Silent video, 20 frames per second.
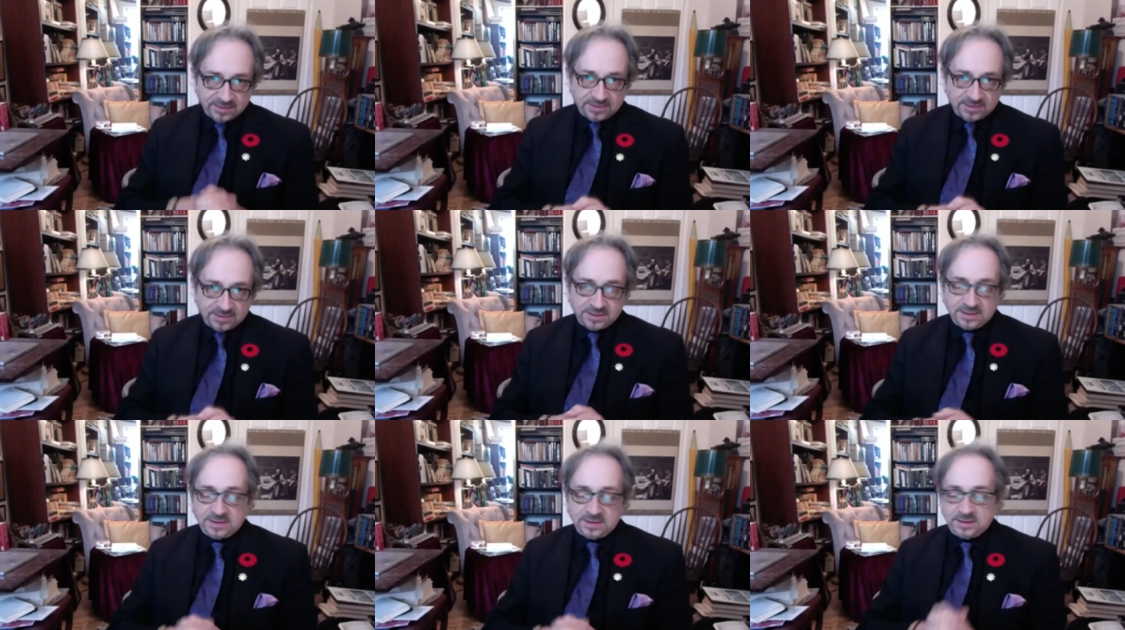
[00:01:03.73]

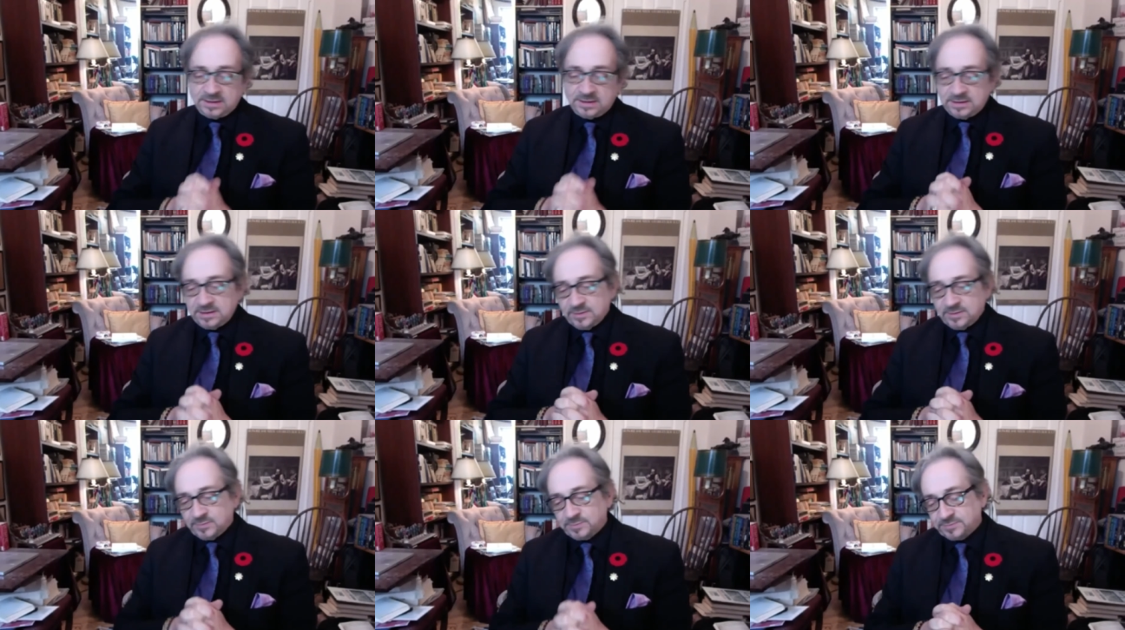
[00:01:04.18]
to
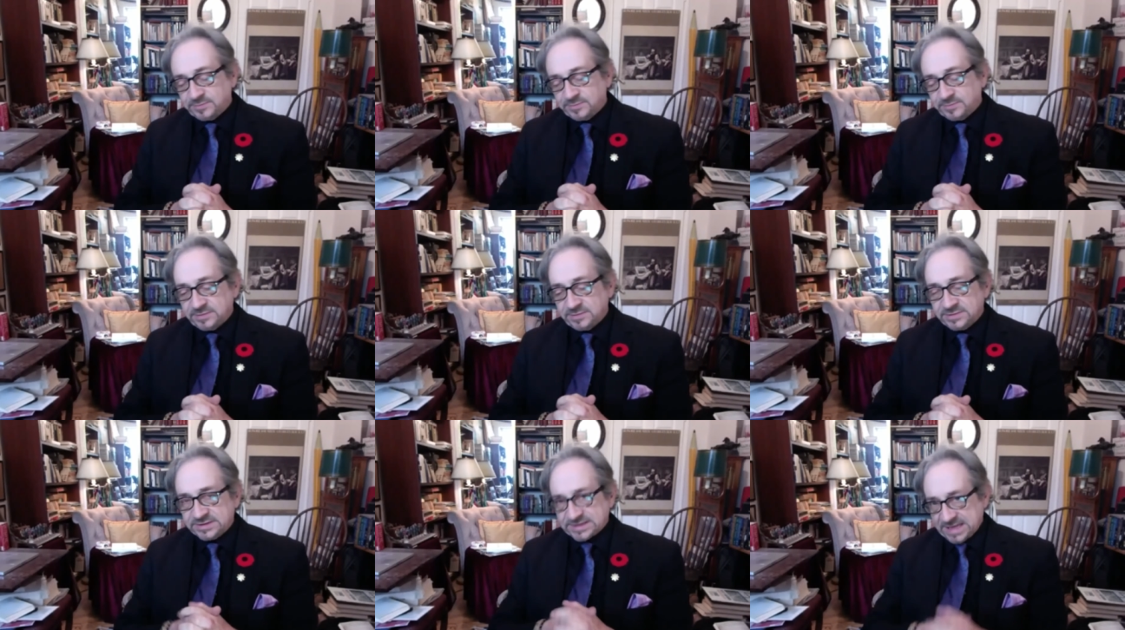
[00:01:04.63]

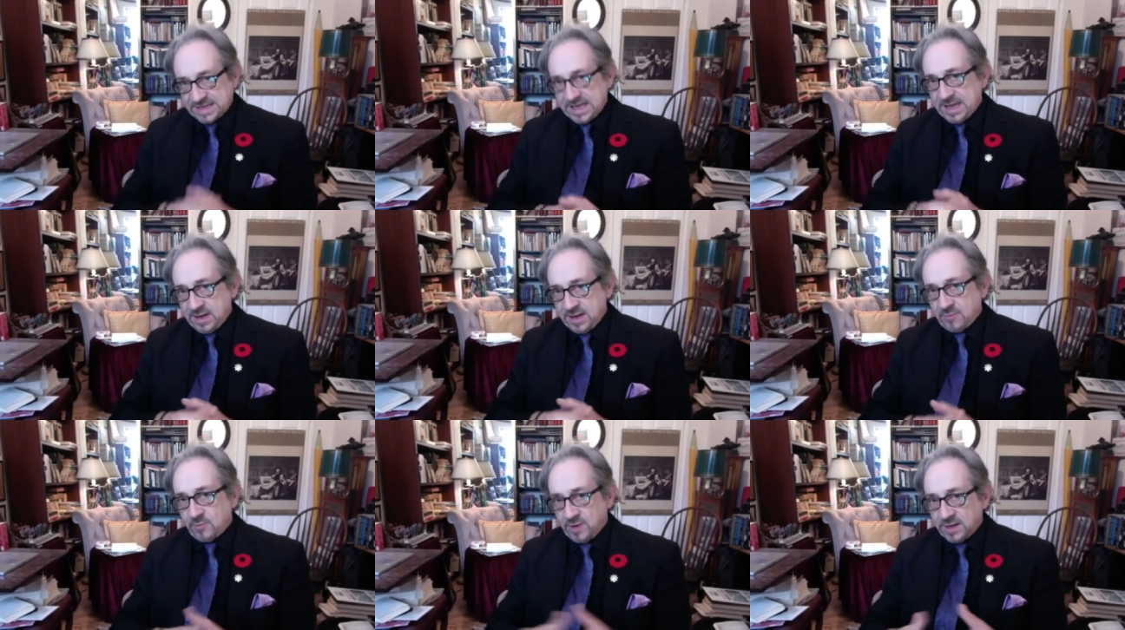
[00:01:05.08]
say,
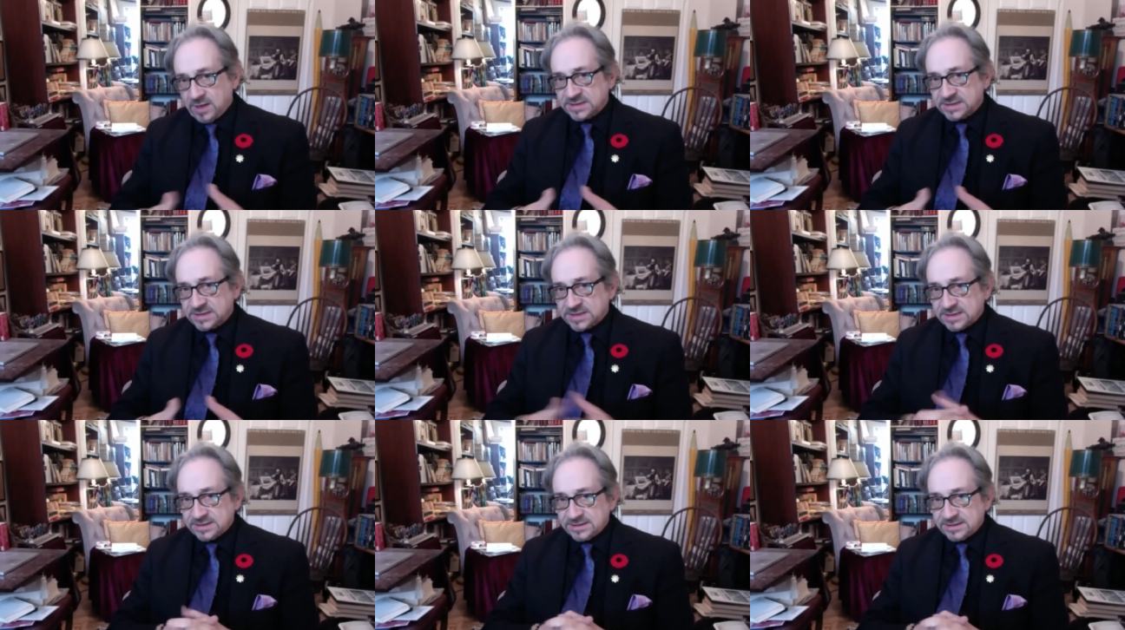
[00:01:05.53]
what is it?